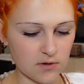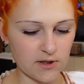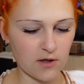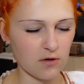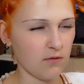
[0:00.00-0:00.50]

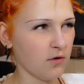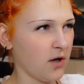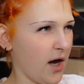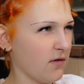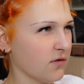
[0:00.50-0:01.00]
Second of all,
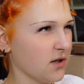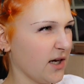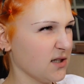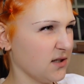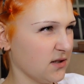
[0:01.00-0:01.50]
I
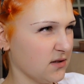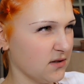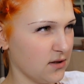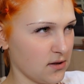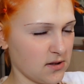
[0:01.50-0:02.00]
realized that
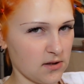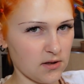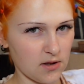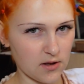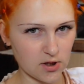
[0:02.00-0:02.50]
this
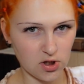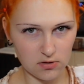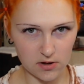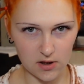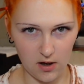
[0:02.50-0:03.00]

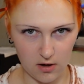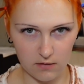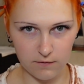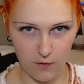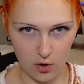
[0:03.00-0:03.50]
literally are
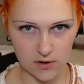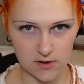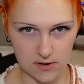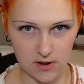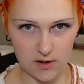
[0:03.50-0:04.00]

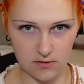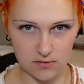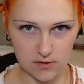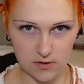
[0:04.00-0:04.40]
foxtails,